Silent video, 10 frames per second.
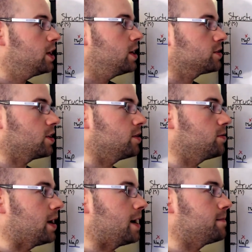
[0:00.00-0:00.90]

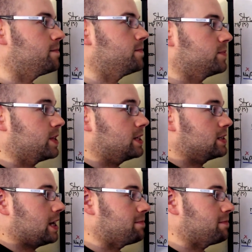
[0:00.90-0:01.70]
So things like